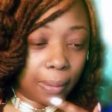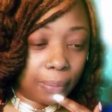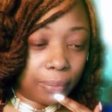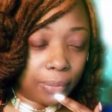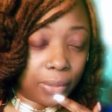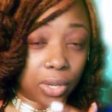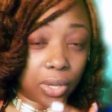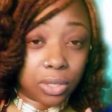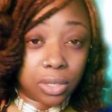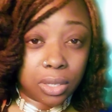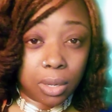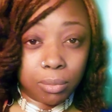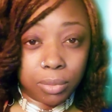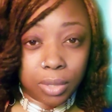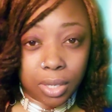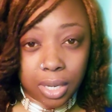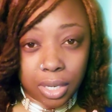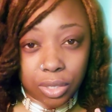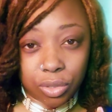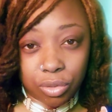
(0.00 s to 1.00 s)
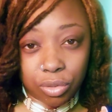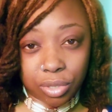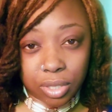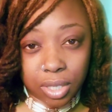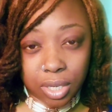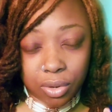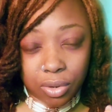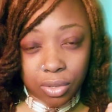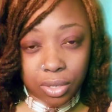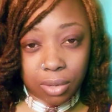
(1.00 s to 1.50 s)
there's something that you
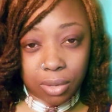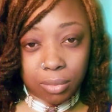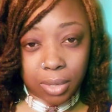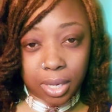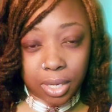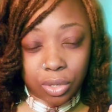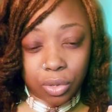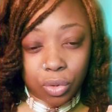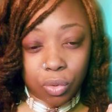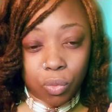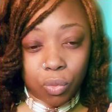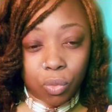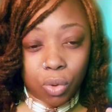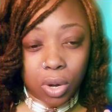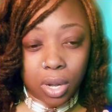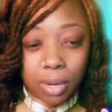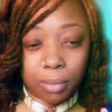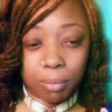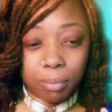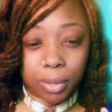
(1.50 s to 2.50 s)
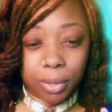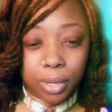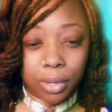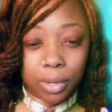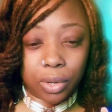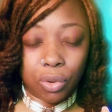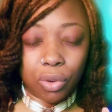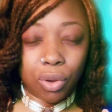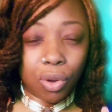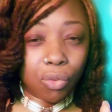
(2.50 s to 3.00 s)
see on them that you want, but
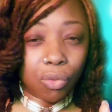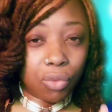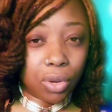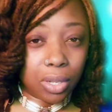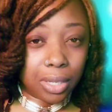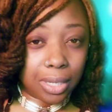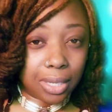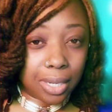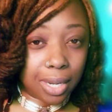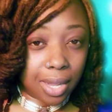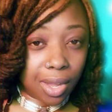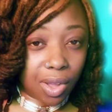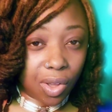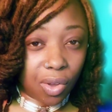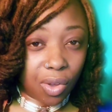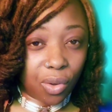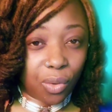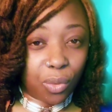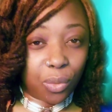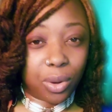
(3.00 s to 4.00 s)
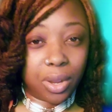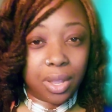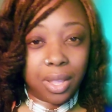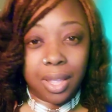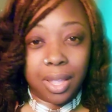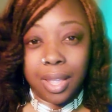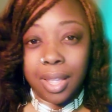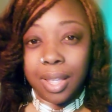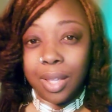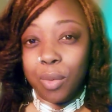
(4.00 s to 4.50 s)
you don't really know
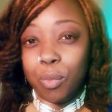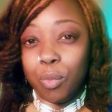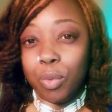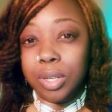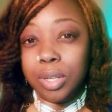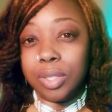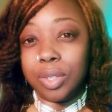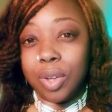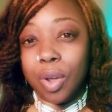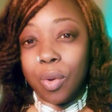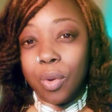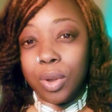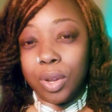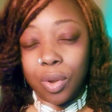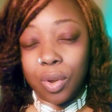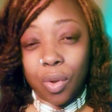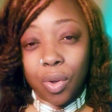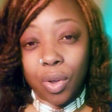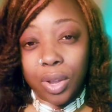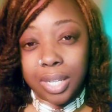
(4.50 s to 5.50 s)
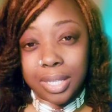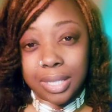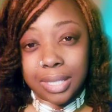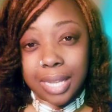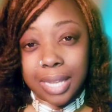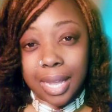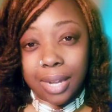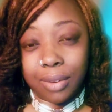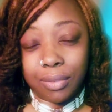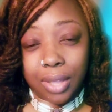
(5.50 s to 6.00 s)
what's going on
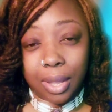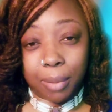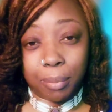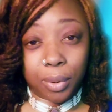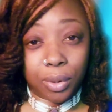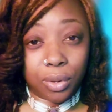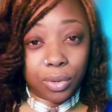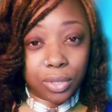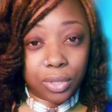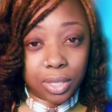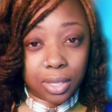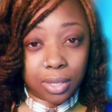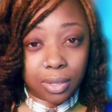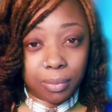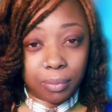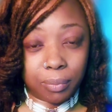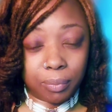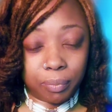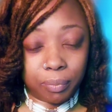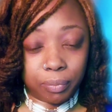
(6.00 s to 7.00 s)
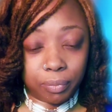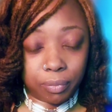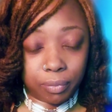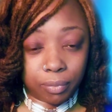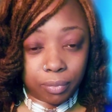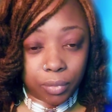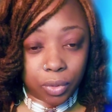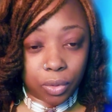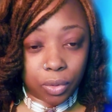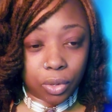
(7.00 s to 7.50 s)
inside of that person,
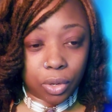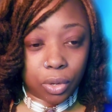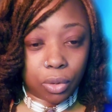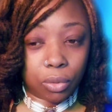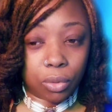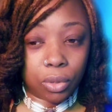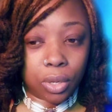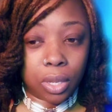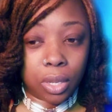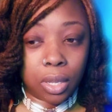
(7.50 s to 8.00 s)
you know.